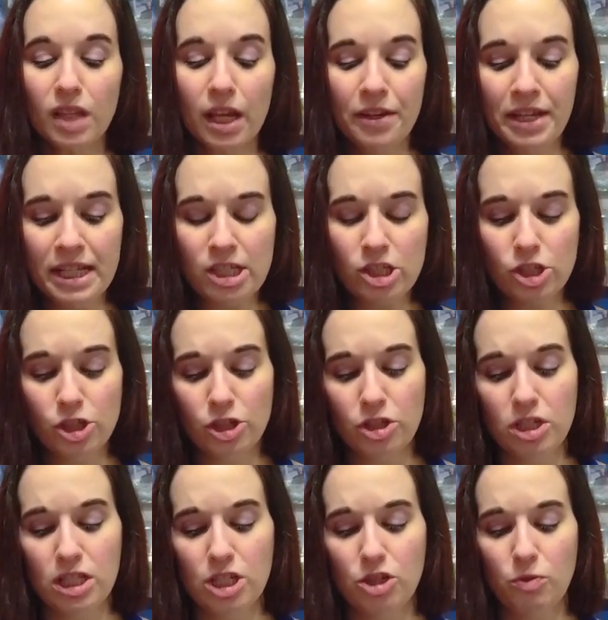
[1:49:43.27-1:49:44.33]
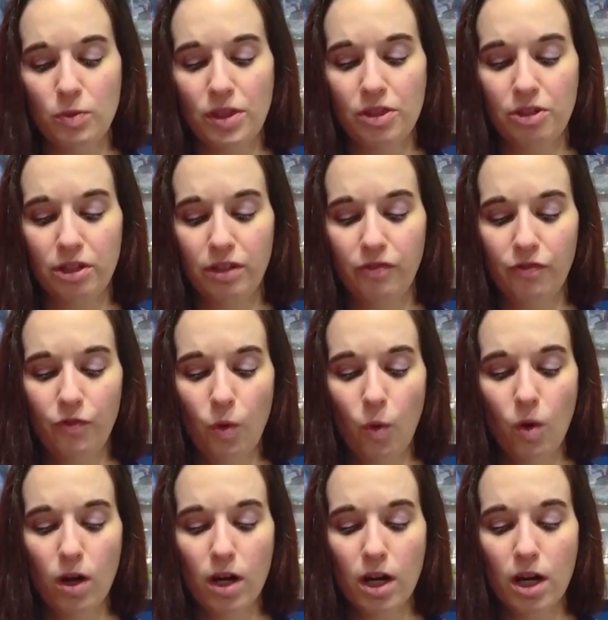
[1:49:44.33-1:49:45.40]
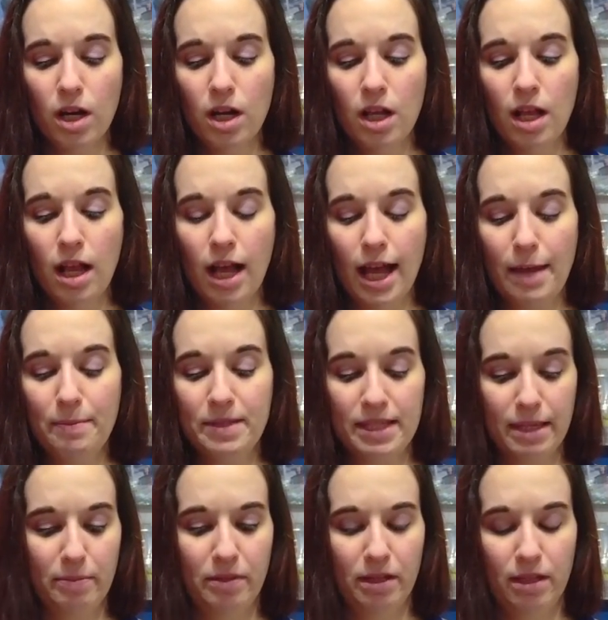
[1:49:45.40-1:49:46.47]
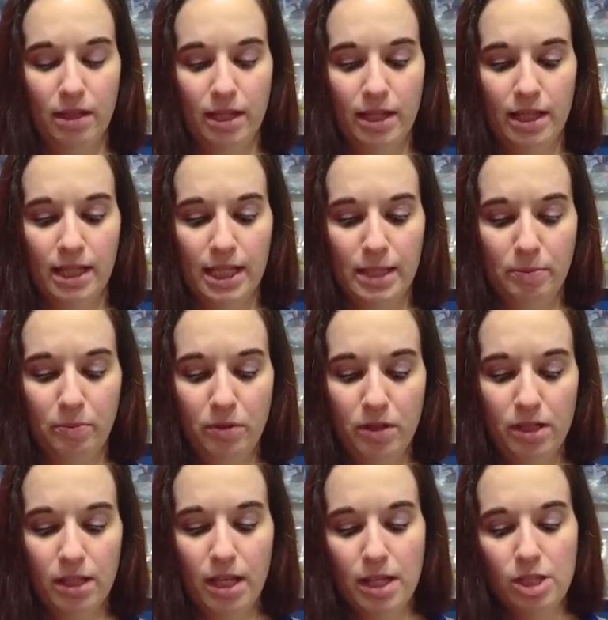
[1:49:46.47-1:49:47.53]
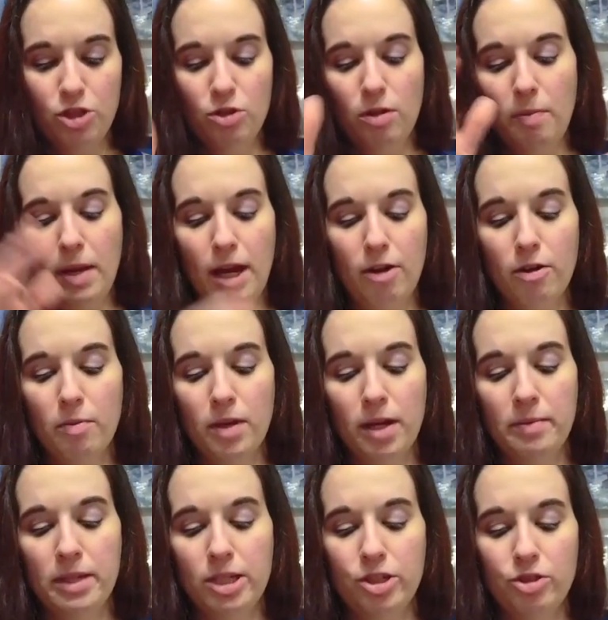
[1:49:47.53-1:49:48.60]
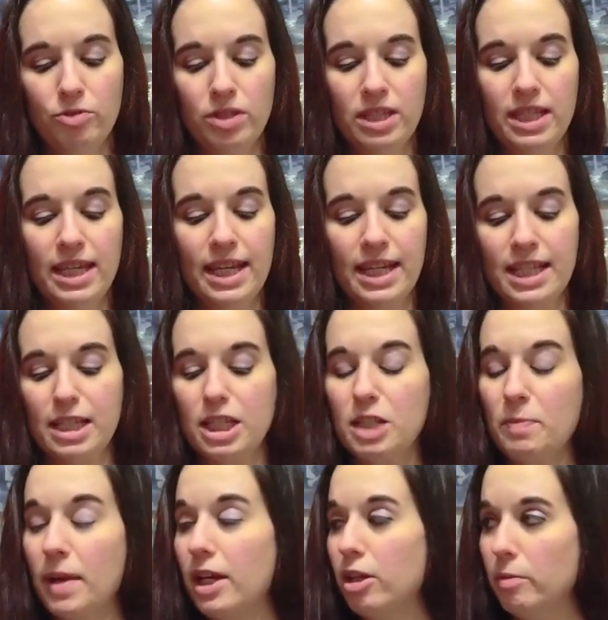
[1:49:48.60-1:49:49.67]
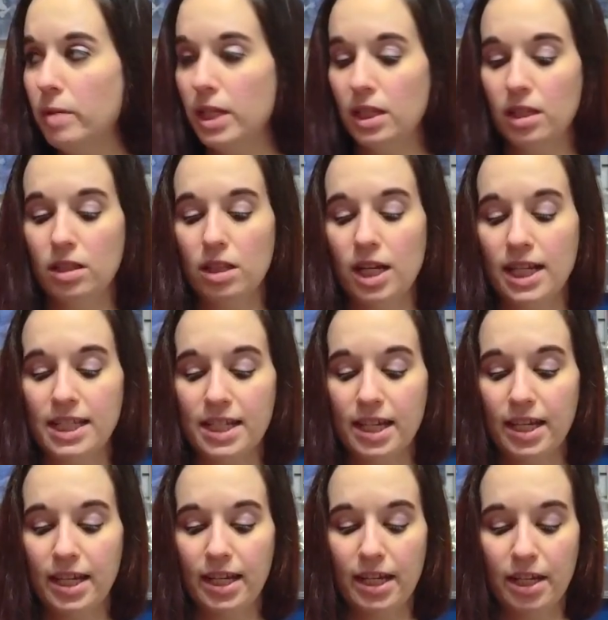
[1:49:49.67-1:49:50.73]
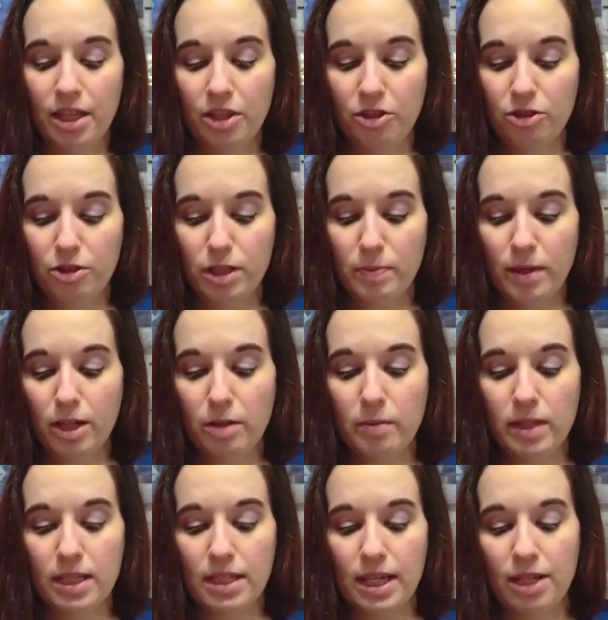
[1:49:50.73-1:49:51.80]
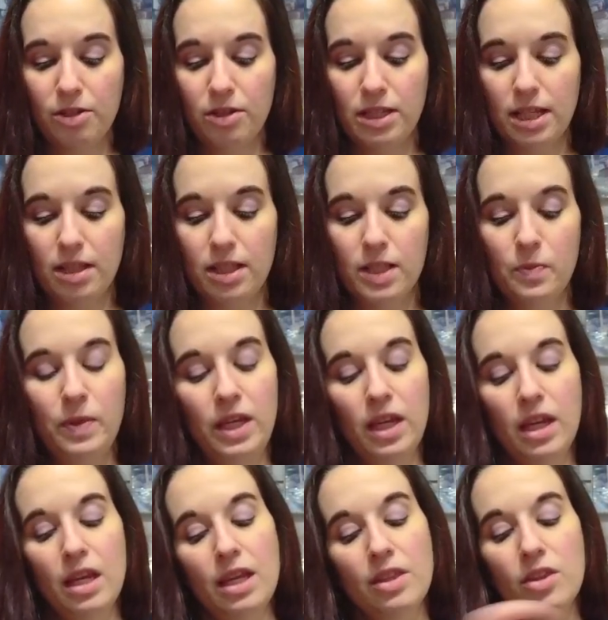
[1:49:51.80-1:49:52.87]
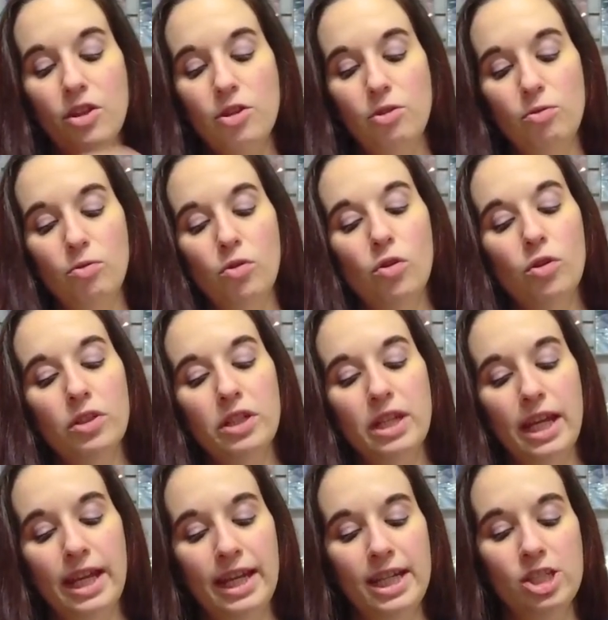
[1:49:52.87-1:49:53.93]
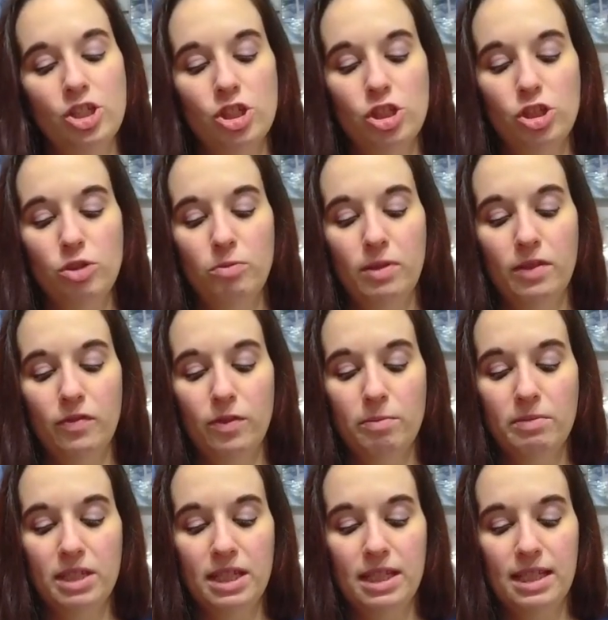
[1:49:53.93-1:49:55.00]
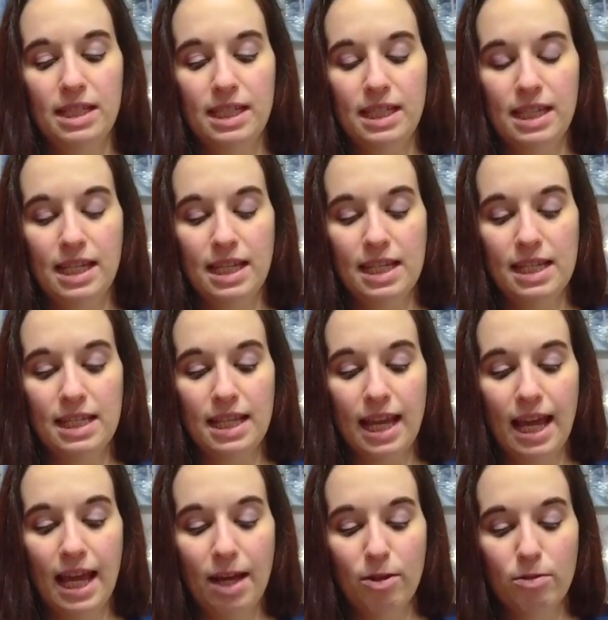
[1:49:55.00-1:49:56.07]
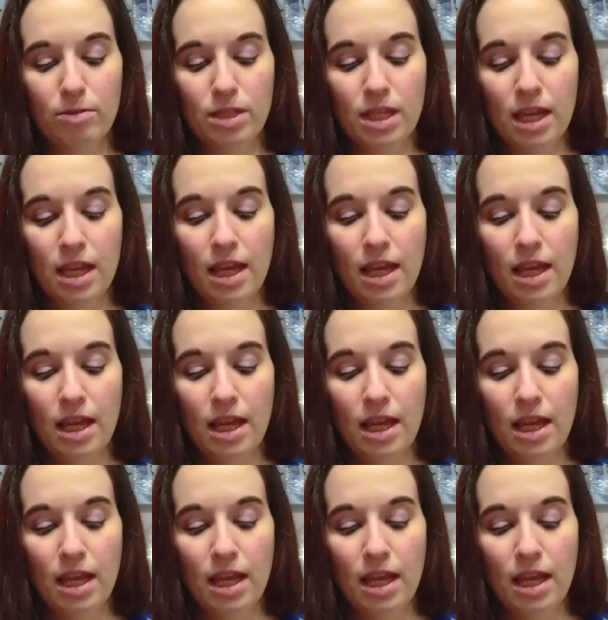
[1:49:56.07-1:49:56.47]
Ninja Turtles issue 134, I'm skipping a lot of these books. Do a Powerbomb issue 6. Spider-Man The Lost Hunt, another new Spider-Man title, is out this week. The new Golden Age issue 1 from DC is out.